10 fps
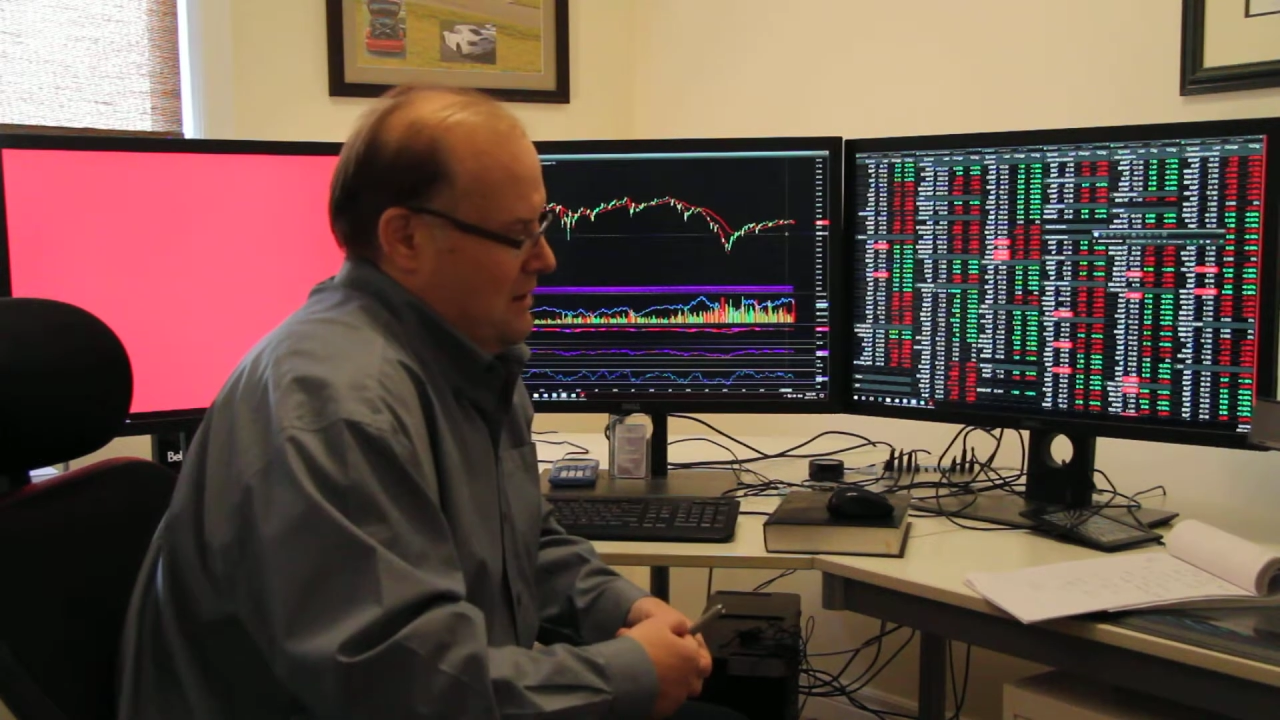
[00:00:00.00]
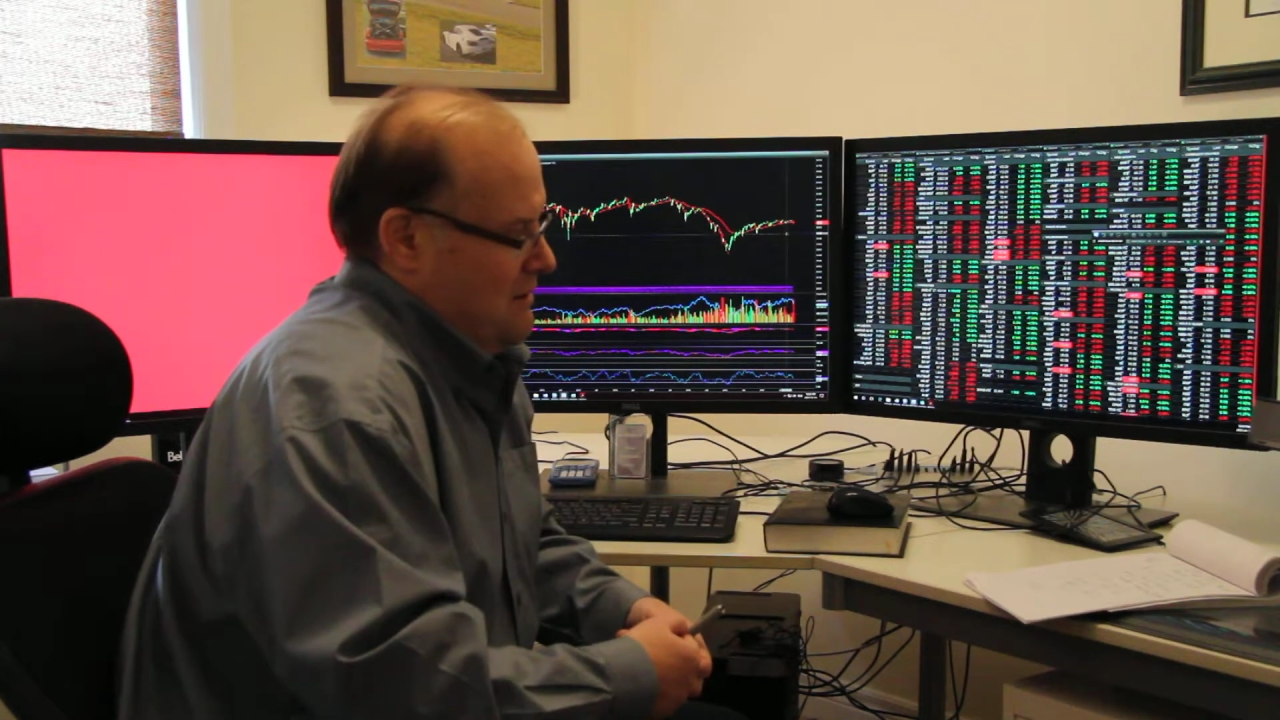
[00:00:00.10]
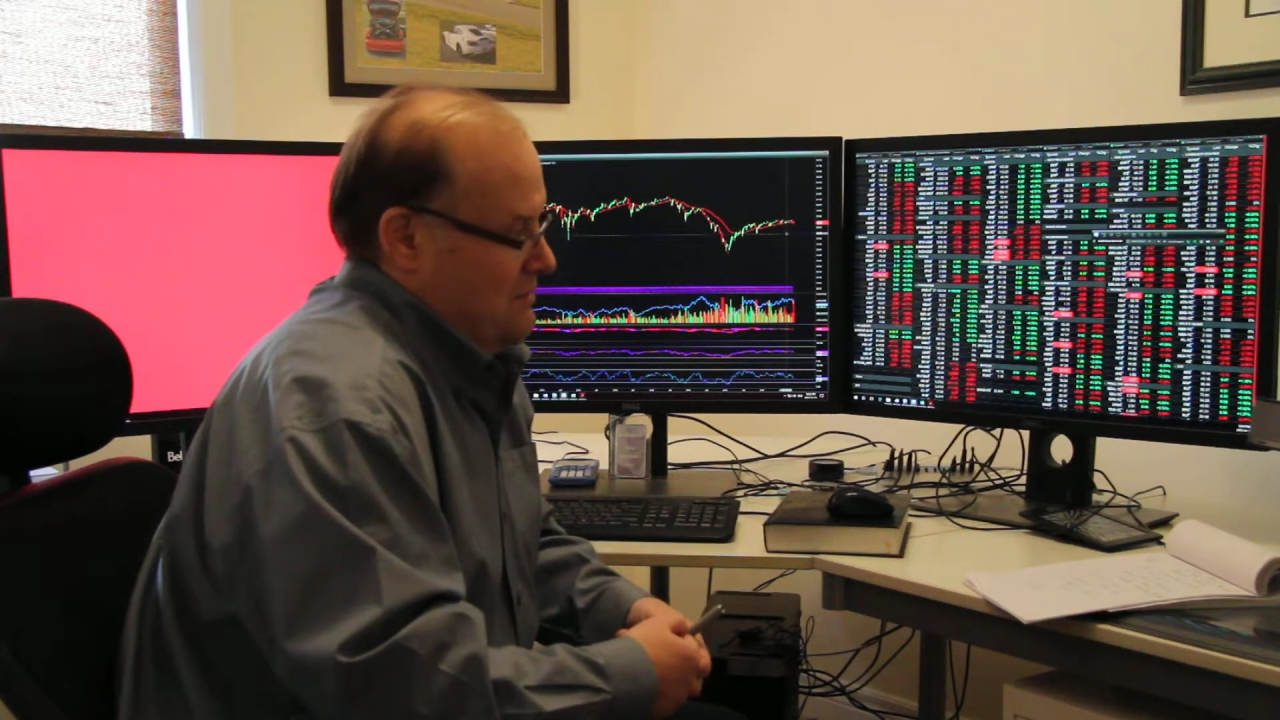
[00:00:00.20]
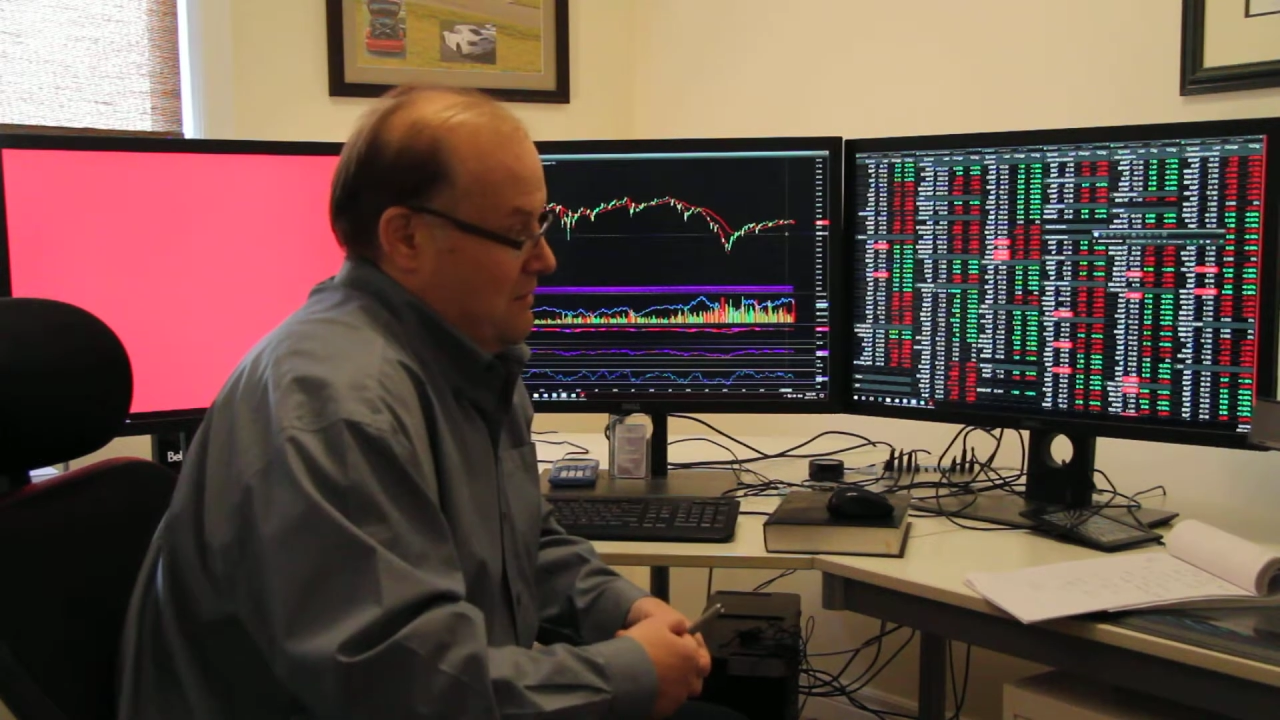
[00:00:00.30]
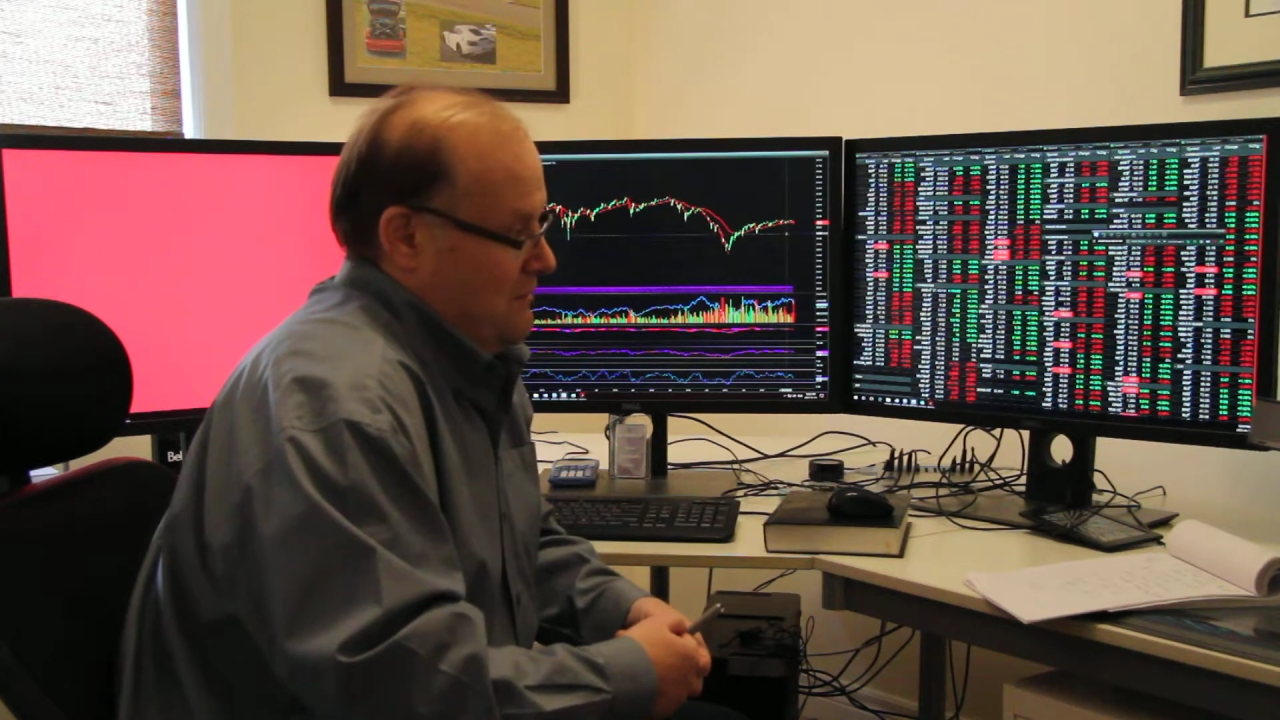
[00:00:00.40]

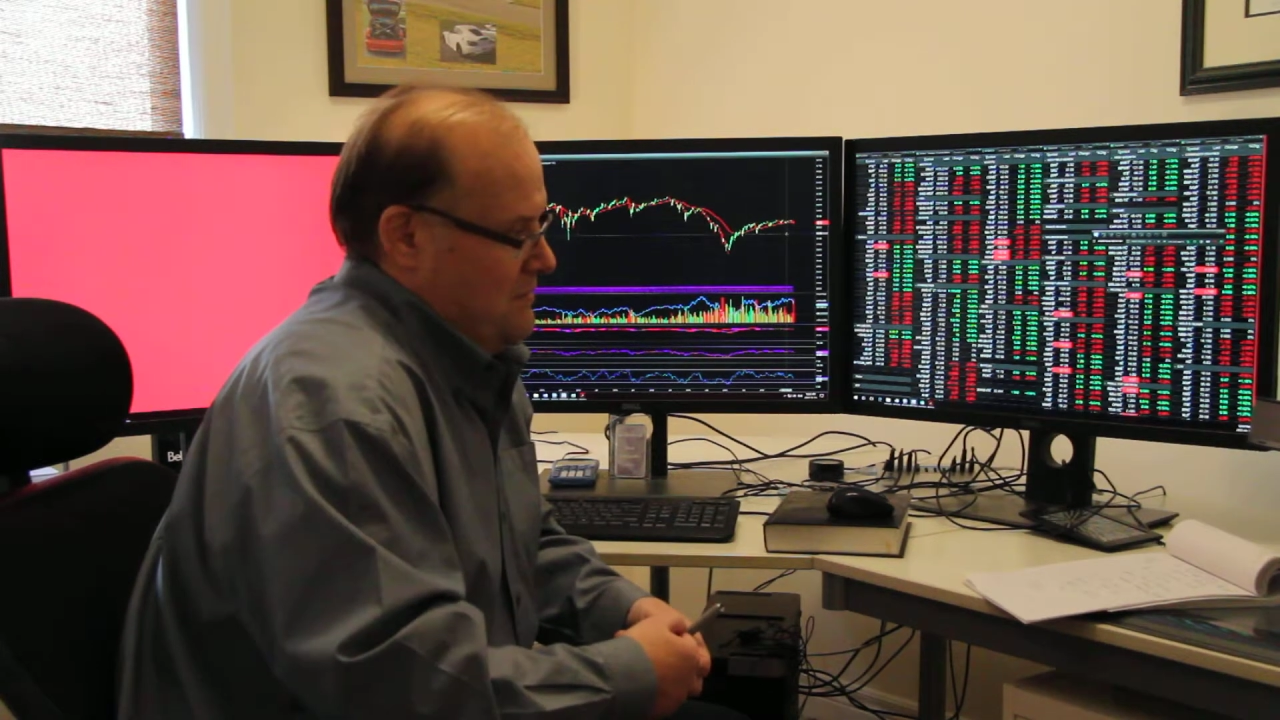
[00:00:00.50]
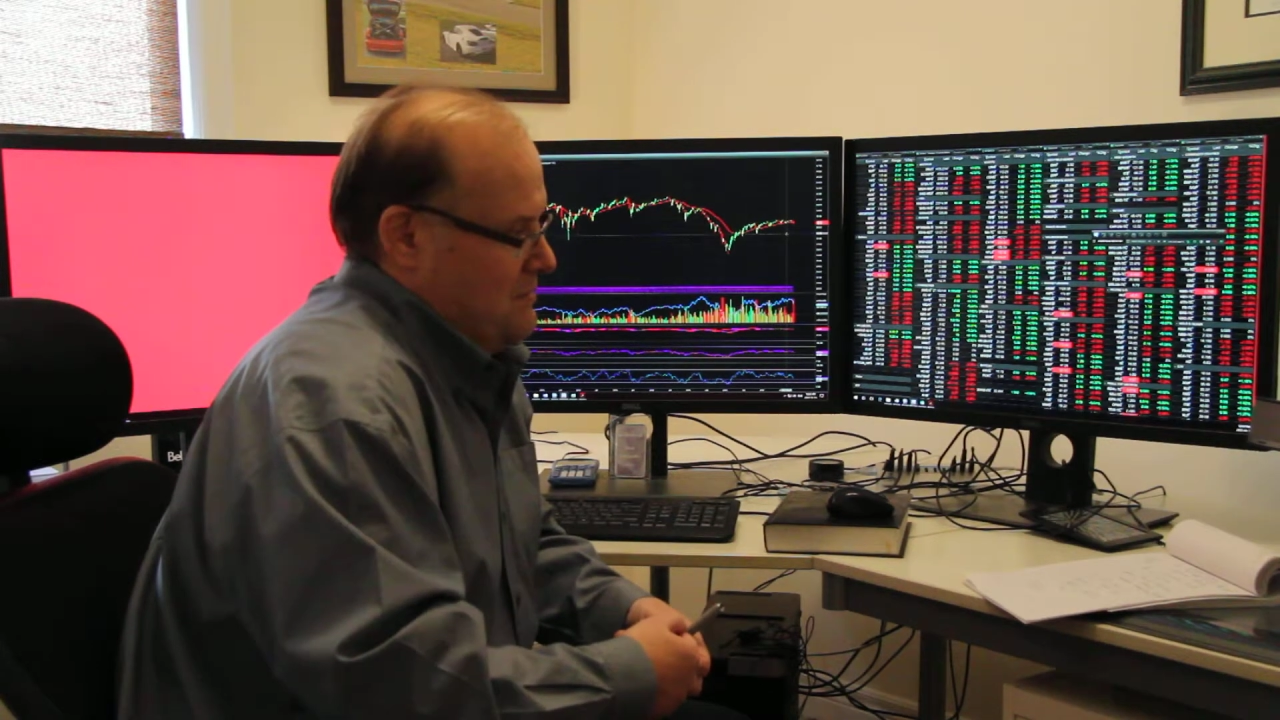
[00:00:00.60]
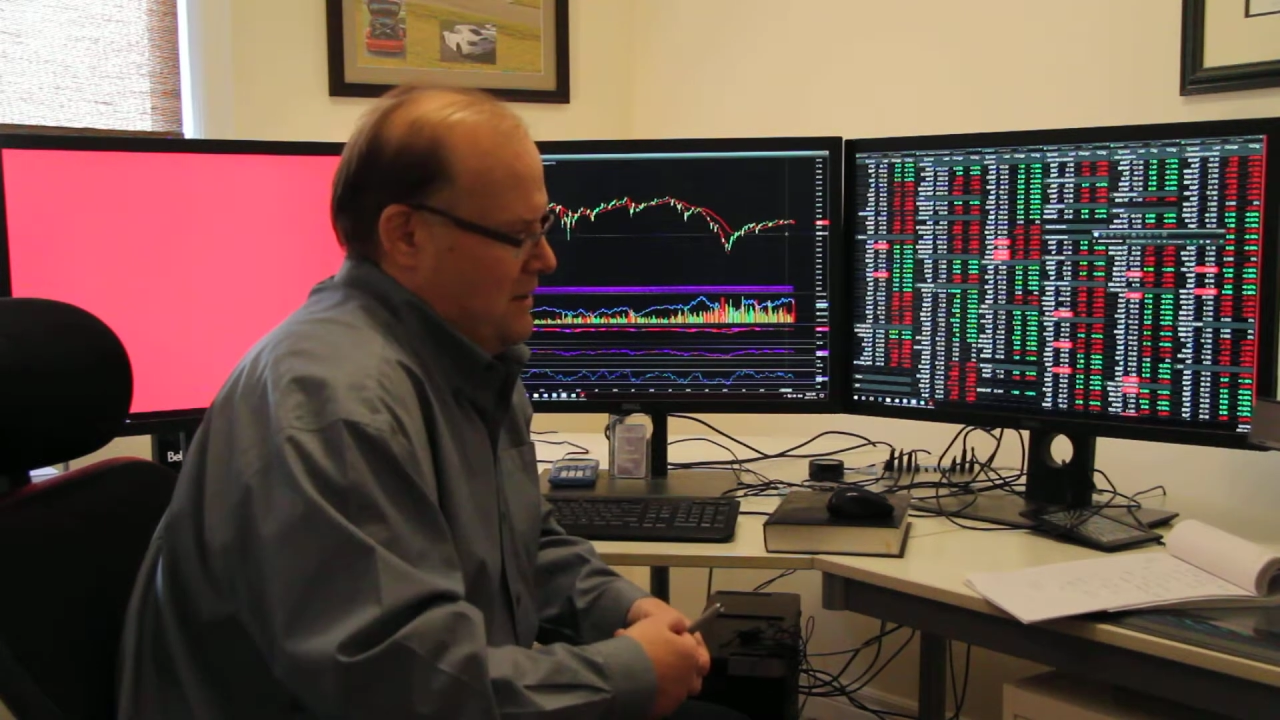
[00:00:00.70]
derivatives